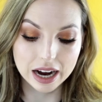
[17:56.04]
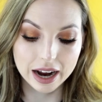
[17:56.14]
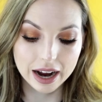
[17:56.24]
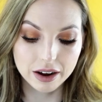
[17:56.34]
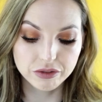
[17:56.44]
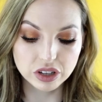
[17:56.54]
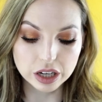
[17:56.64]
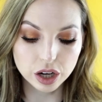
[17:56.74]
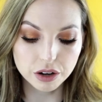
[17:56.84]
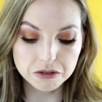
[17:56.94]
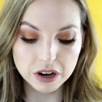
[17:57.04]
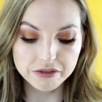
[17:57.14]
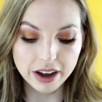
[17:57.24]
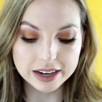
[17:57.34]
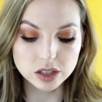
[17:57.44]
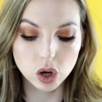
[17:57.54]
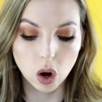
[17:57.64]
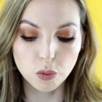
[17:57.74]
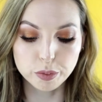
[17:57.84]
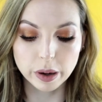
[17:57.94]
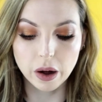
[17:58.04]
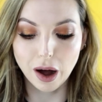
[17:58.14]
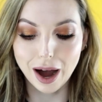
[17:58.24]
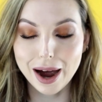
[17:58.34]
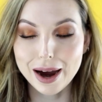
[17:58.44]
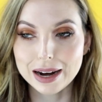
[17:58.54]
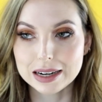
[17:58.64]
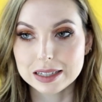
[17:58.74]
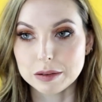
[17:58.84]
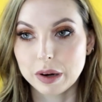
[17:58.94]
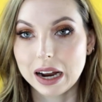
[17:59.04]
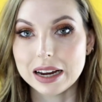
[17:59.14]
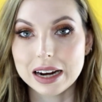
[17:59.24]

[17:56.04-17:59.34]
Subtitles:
I have the Cover FX Gold Bar Highlighting Palette.